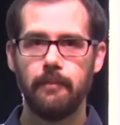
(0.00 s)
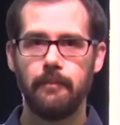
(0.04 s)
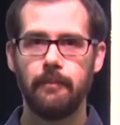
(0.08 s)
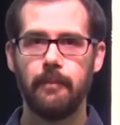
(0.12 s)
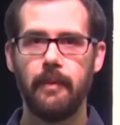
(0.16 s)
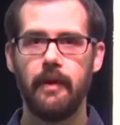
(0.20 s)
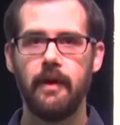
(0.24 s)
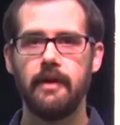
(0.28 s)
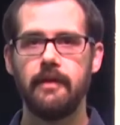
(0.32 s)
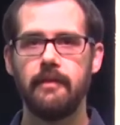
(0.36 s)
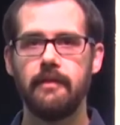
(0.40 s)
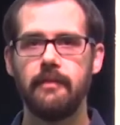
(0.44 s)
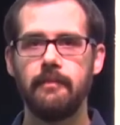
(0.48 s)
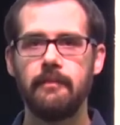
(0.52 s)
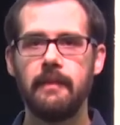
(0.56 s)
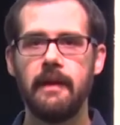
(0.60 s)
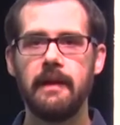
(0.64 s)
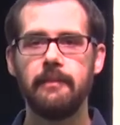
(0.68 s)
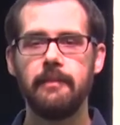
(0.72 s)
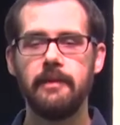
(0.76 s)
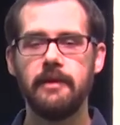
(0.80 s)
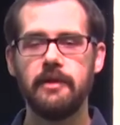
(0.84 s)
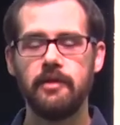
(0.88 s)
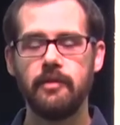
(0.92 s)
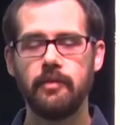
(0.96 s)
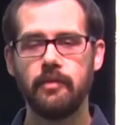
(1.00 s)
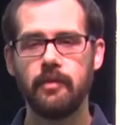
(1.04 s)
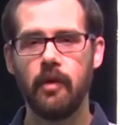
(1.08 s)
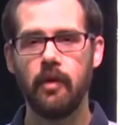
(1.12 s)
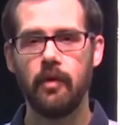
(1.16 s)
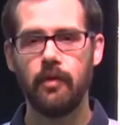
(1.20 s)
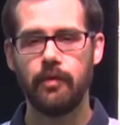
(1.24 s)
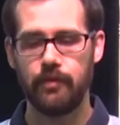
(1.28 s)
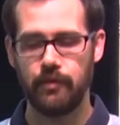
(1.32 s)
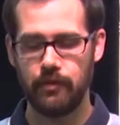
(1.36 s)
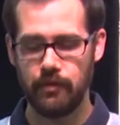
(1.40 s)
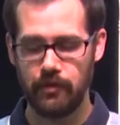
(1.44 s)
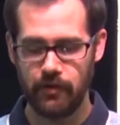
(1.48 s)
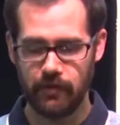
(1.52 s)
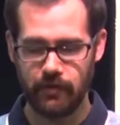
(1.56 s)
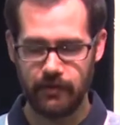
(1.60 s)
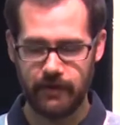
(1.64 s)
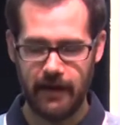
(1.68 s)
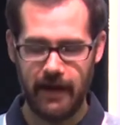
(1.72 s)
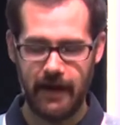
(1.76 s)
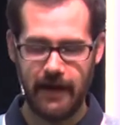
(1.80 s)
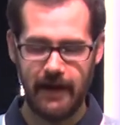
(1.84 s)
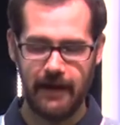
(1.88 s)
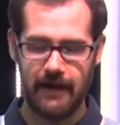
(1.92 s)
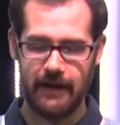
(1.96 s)
But maybe you go through your
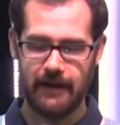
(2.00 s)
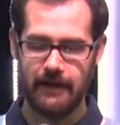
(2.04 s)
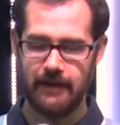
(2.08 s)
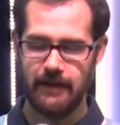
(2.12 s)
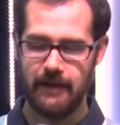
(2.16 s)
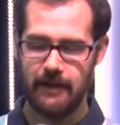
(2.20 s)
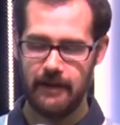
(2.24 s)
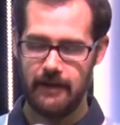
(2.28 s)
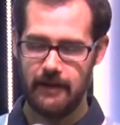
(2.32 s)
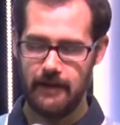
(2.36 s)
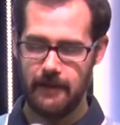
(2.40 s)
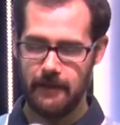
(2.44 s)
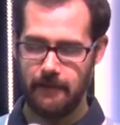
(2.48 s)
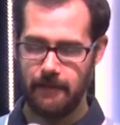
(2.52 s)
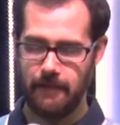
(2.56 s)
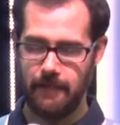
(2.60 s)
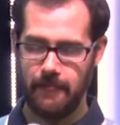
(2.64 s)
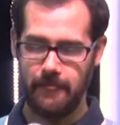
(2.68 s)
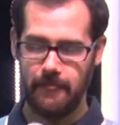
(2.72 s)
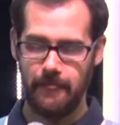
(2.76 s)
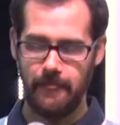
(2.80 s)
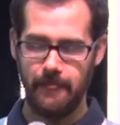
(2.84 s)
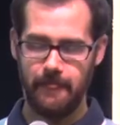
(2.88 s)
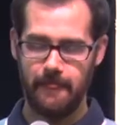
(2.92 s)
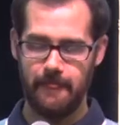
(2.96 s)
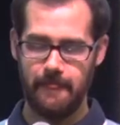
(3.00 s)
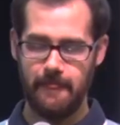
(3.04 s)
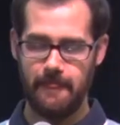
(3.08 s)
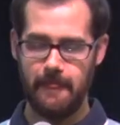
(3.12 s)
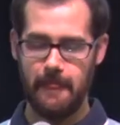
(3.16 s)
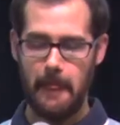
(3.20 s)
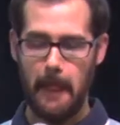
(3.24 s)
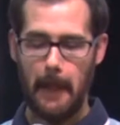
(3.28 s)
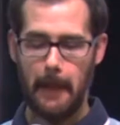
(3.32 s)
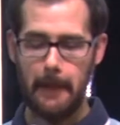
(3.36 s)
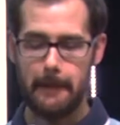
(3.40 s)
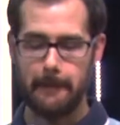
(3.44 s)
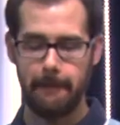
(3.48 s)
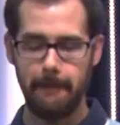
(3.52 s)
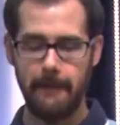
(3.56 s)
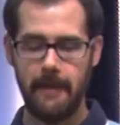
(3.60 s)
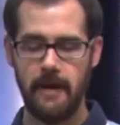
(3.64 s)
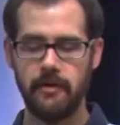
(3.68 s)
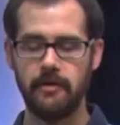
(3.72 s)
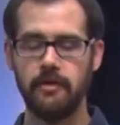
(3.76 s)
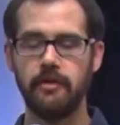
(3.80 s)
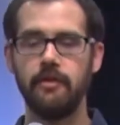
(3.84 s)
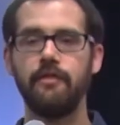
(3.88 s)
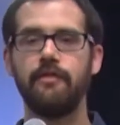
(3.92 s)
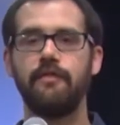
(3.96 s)
day
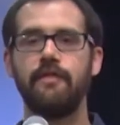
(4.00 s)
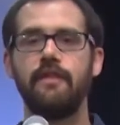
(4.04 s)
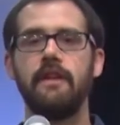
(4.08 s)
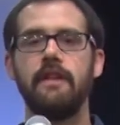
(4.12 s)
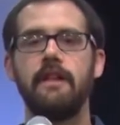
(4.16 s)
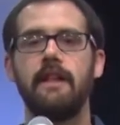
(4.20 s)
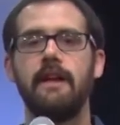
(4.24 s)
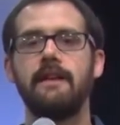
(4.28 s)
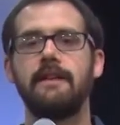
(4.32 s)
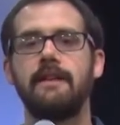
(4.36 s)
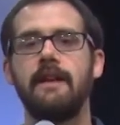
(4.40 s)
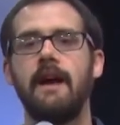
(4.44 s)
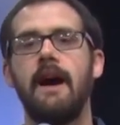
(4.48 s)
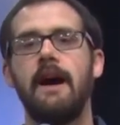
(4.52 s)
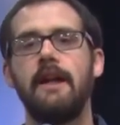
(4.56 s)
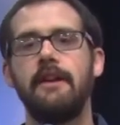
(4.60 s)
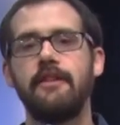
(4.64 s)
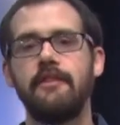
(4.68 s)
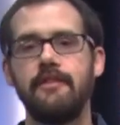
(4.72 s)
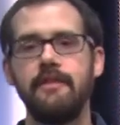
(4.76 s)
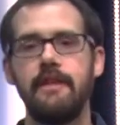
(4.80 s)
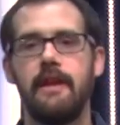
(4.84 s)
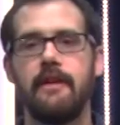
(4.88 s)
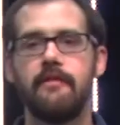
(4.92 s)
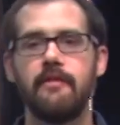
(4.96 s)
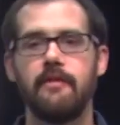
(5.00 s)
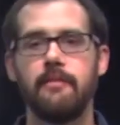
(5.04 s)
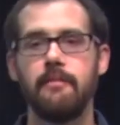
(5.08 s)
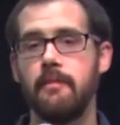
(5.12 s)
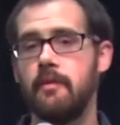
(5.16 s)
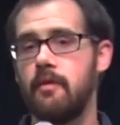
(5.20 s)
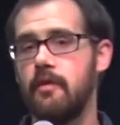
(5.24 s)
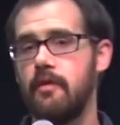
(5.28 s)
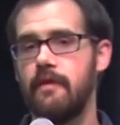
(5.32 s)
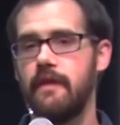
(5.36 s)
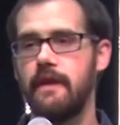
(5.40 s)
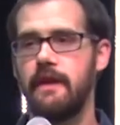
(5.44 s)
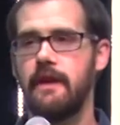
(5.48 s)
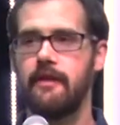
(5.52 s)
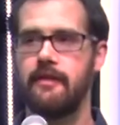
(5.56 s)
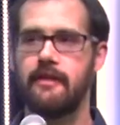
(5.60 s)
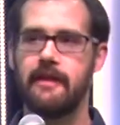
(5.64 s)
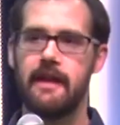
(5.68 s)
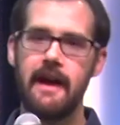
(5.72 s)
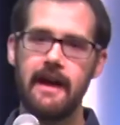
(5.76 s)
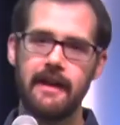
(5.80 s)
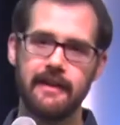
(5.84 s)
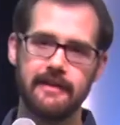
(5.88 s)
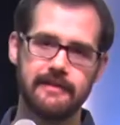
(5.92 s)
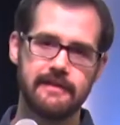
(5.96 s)
and you feel like God is never moving or
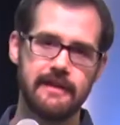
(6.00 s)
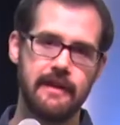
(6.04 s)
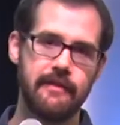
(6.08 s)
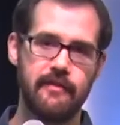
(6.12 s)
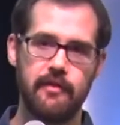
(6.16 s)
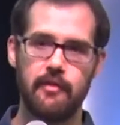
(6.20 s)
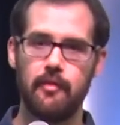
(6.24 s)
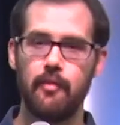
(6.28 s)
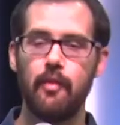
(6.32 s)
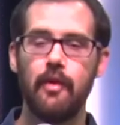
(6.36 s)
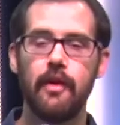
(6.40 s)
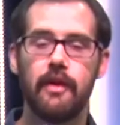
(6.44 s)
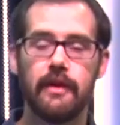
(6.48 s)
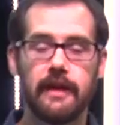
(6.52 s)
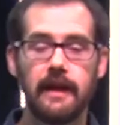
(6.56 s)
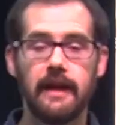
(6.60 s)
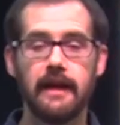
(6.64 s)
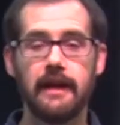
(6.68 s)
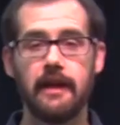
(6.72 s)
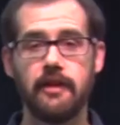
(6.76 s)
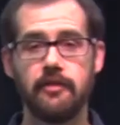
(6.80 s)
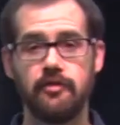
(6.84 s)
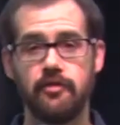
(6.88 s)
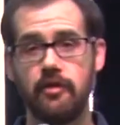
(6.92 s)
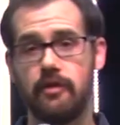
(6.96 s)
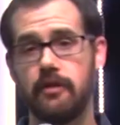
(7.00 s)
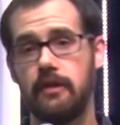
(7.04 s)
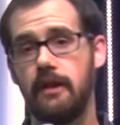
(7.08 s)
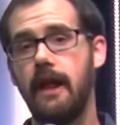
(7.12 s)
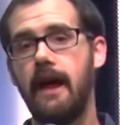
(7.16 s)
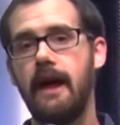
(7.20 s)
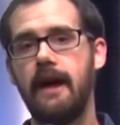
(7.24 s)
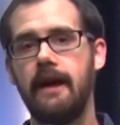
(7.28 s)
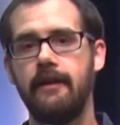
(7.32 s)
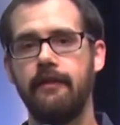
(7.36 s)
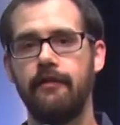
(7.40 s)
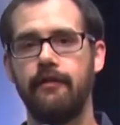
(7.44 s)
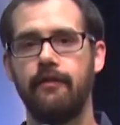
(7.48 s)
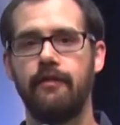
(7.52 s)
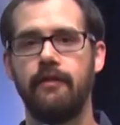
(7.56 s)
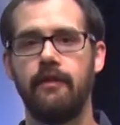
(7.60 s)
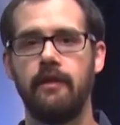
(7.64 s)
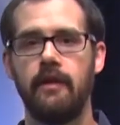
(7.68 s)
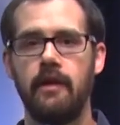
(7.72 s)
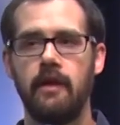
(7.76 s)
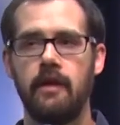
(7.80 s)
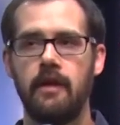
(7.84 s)
God is never working in your life.